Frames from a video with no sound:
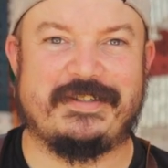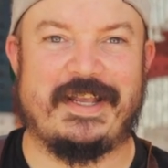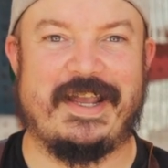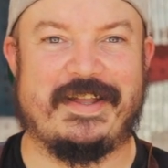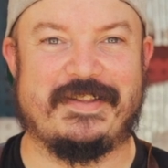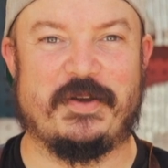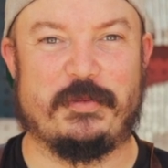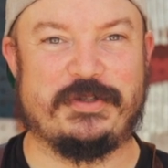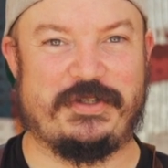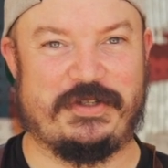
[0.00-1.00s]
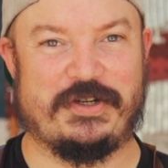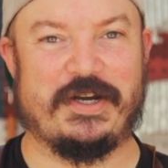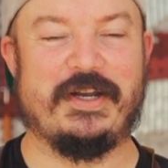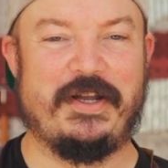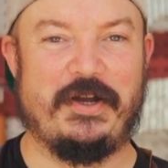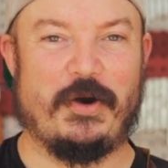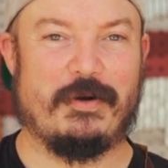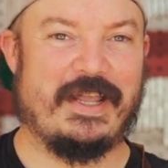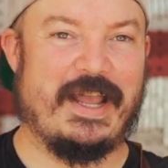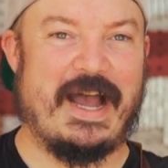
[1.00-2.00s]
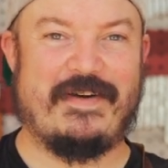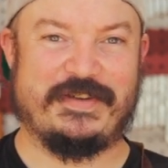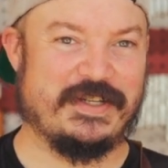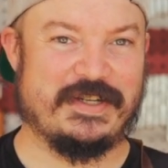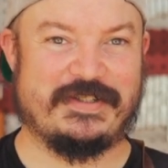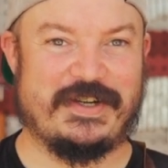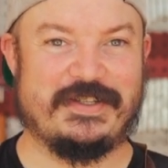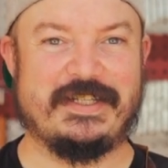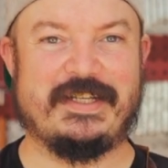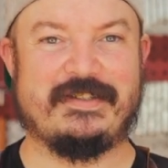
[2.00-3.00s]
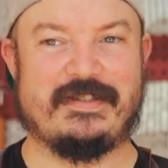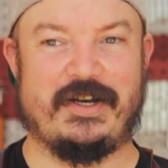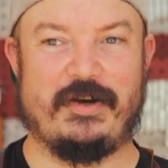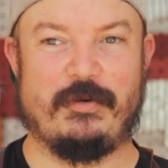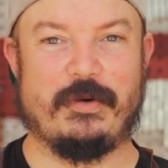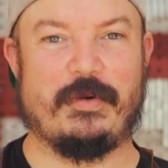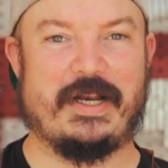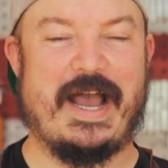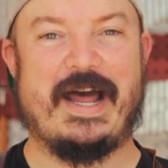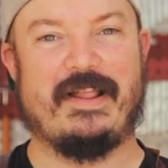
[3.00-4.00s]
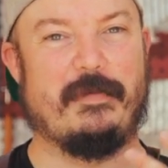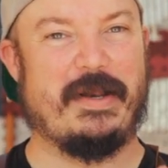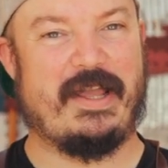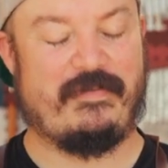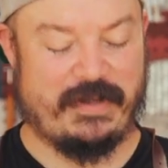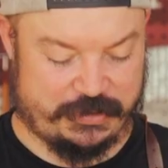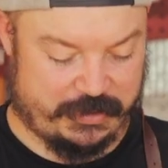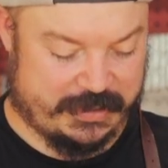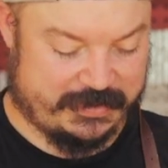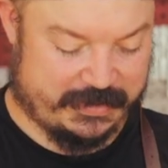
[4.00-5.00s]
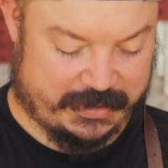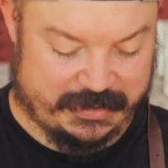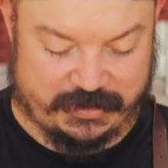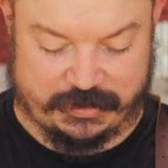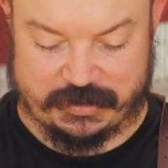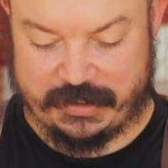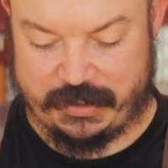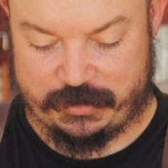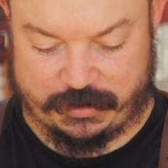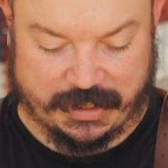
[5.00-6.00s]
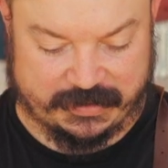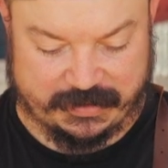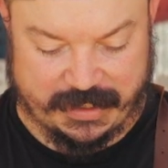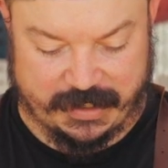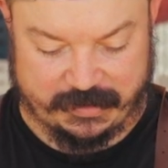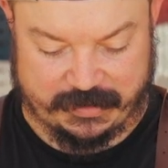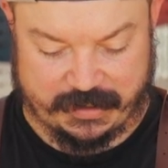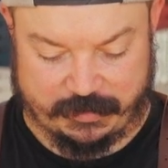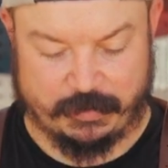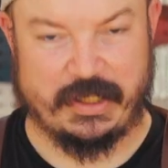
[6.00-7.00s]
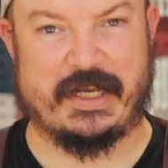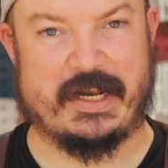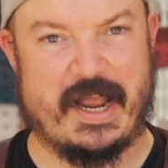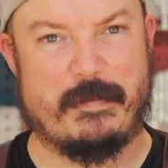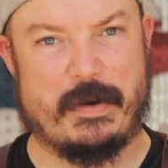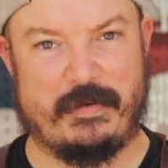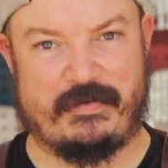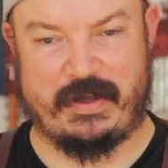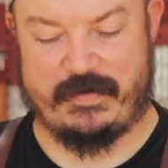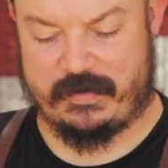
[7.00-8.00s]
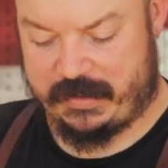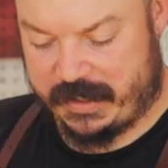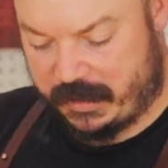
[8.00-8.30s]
and the Worcestershire already have a ton of salt in it, so we want to add a little bit of that vegetableness. Like these are just little tricks that to really kind of amp up the flavor in there.